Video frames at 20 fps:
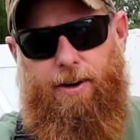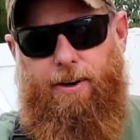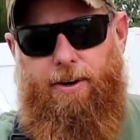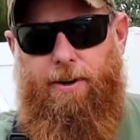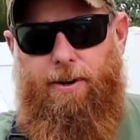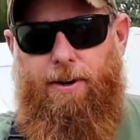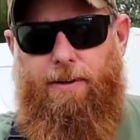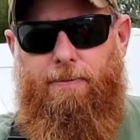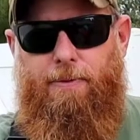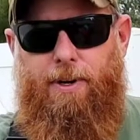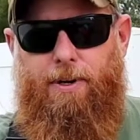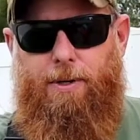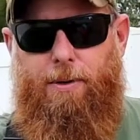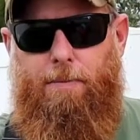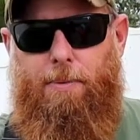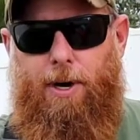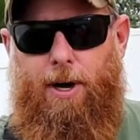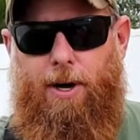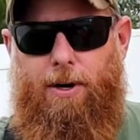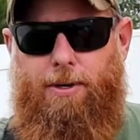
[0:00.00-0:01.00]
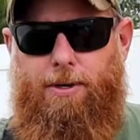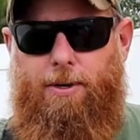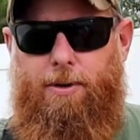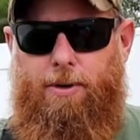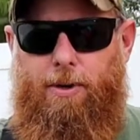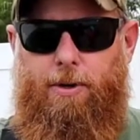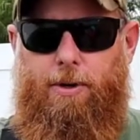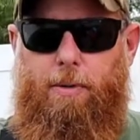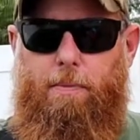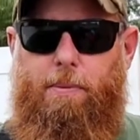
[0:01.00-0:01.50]
at a defensive posture.
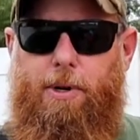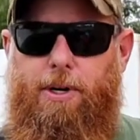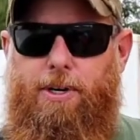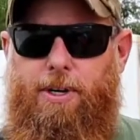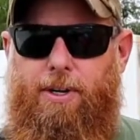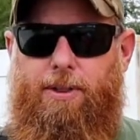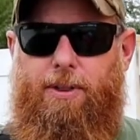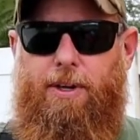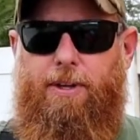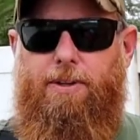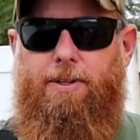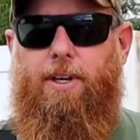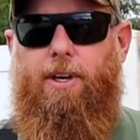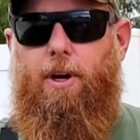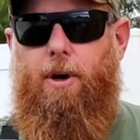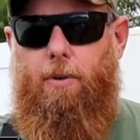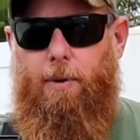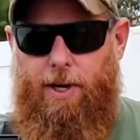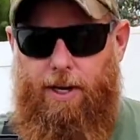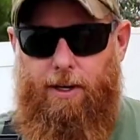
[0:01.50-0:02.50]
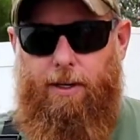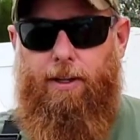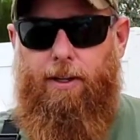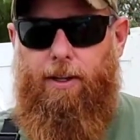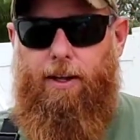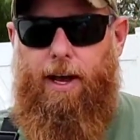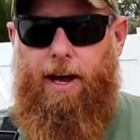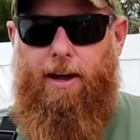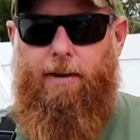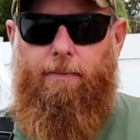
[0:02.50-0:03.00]
There's a bunch of things that go into
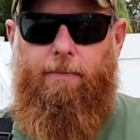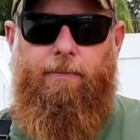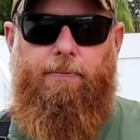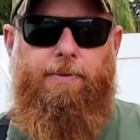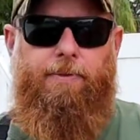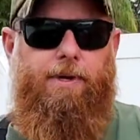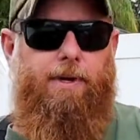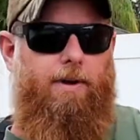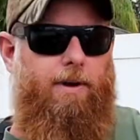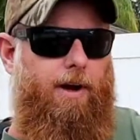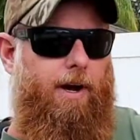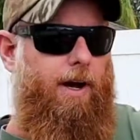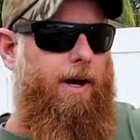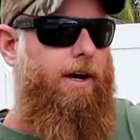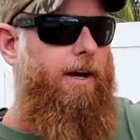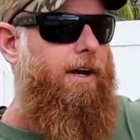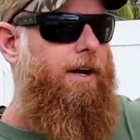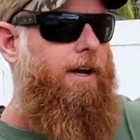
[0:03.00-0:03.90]
that, right?